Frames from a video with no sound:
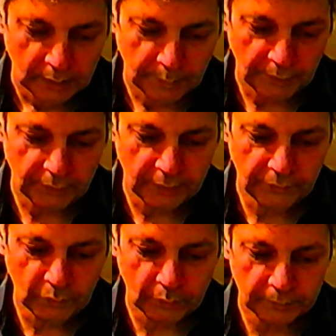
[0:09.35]
Number
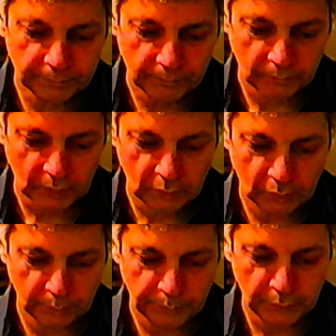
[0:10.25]
34,
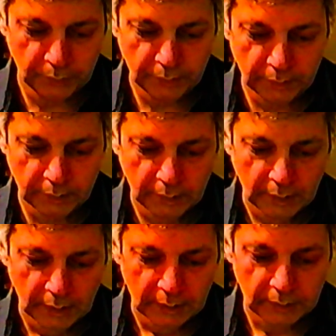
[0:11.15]
computer
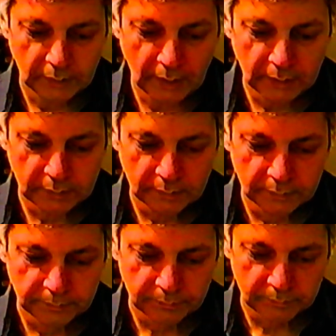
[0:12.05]
not
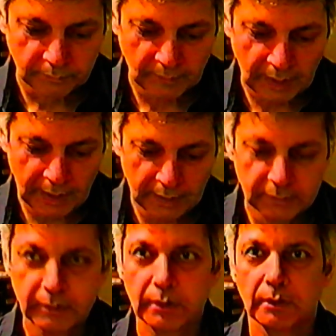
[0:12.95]

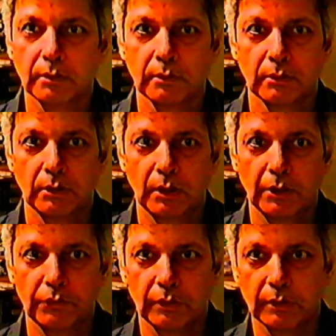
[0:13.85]
acting
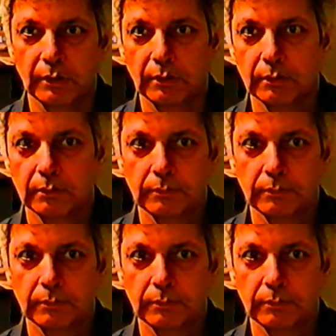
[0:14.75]
logically.